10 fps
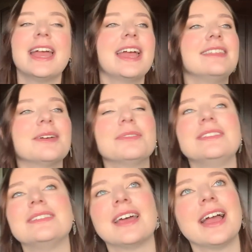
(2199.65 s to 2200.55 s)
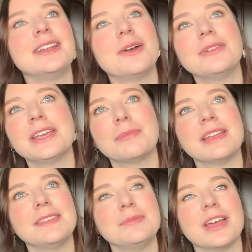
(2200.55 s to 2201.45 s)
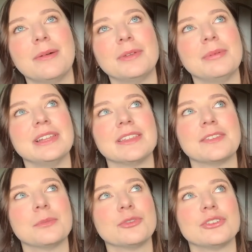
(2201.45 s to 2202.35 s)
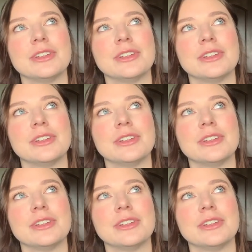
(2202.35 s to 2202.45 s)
it sounds, I know like it might seem dumb to be like this emotional,